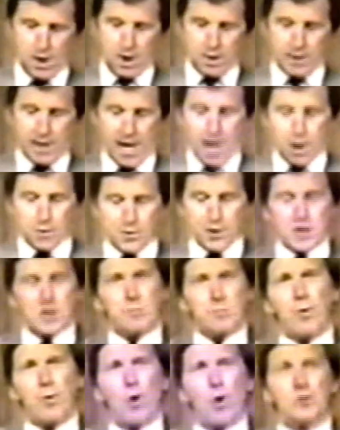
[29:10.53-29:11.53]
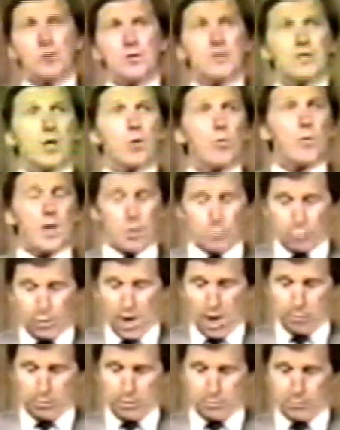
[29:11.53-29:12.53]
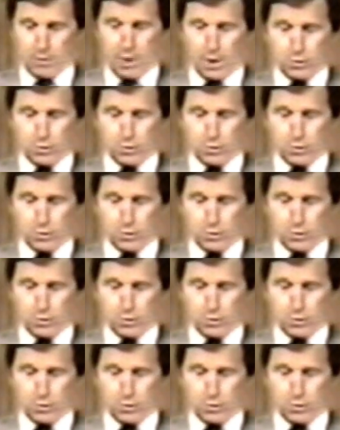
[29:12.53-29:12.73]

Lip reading: Now, this poses a real problem